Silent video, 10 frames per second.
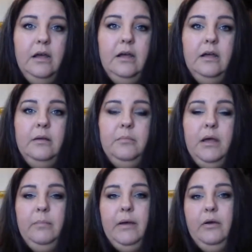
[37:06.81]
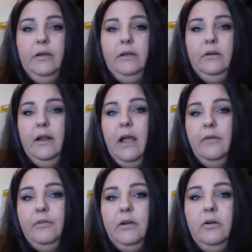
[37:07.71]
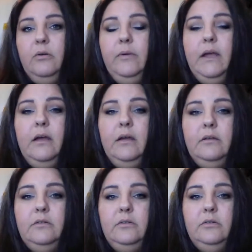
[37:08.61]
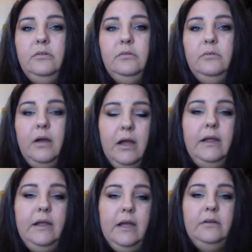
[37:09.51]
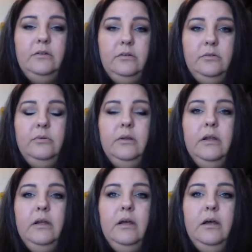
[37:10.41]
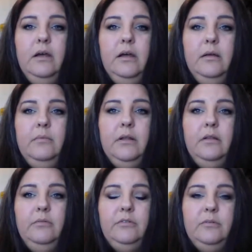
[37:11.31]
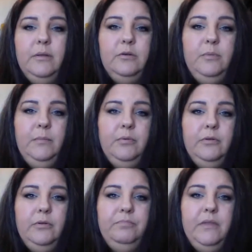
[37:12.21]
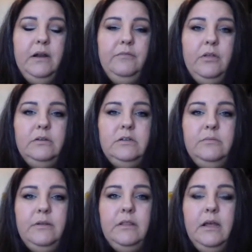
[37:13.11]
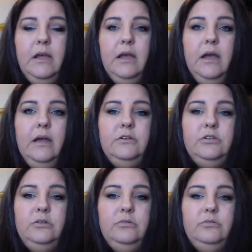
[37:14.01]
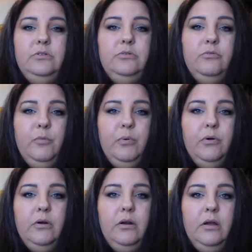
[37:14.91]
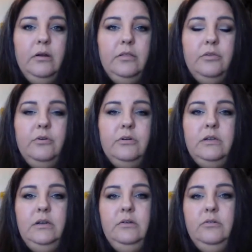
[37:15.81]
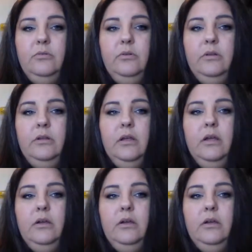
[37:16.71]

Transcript: About a year and a half ago, I had to, along with some other people that I volunteer with, had to do a report on a 13-year-old